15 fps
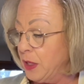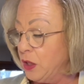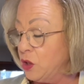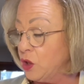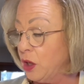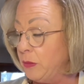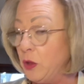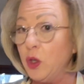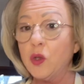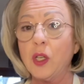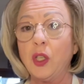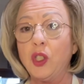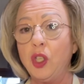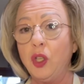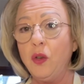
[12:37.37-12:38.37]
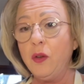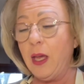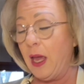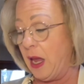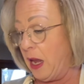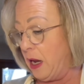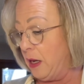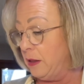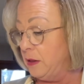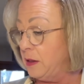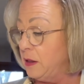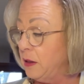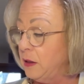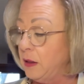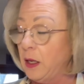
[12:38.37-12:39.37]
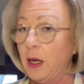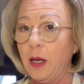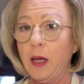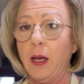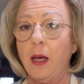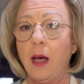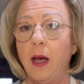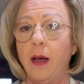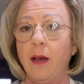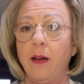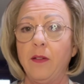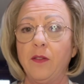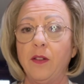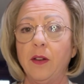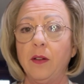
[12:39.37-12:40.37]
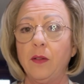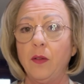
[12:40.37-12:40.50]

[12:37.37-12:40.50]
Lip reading: So I'm using 2 cans of